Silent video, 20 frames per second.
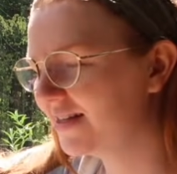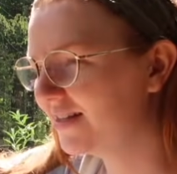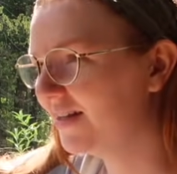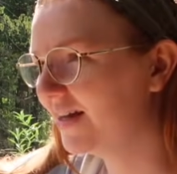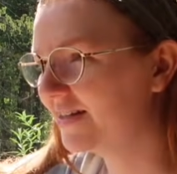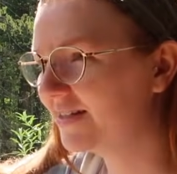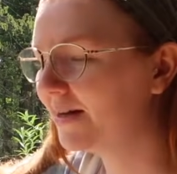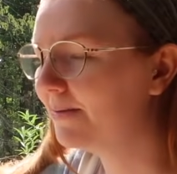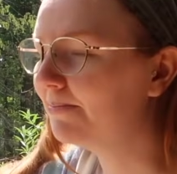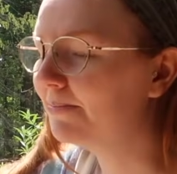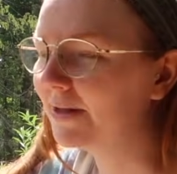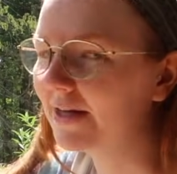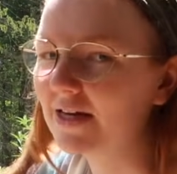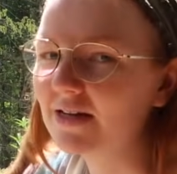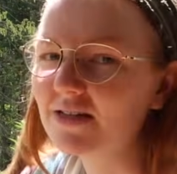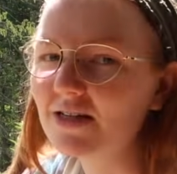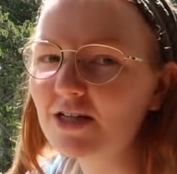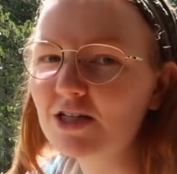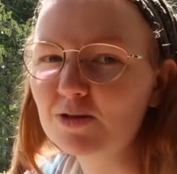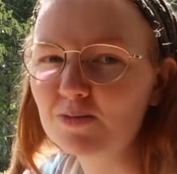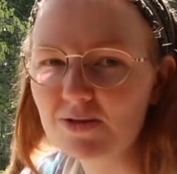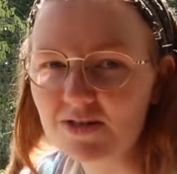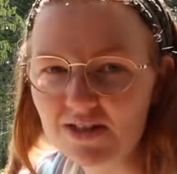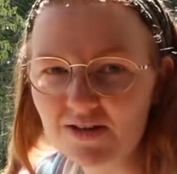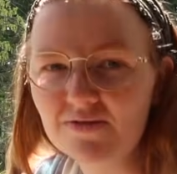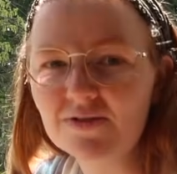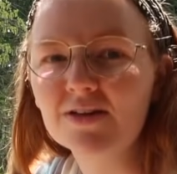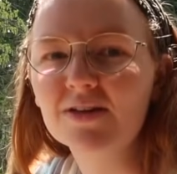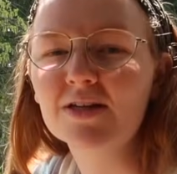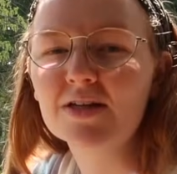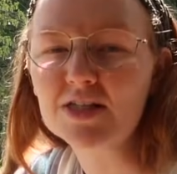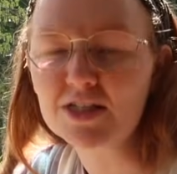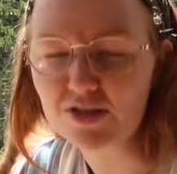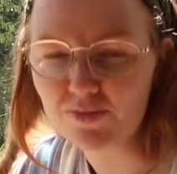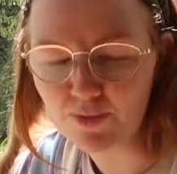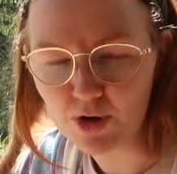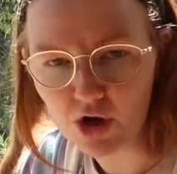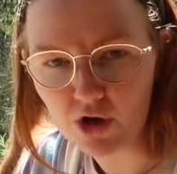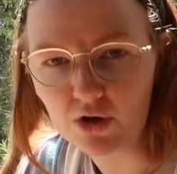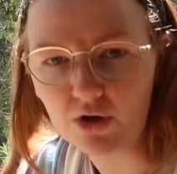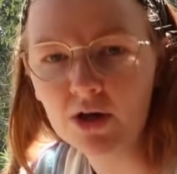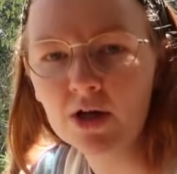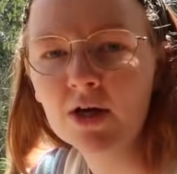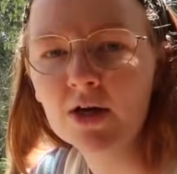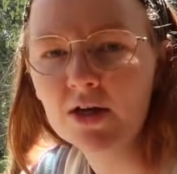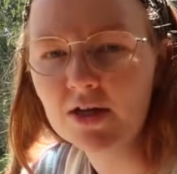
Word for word: unless I'm planting specifically small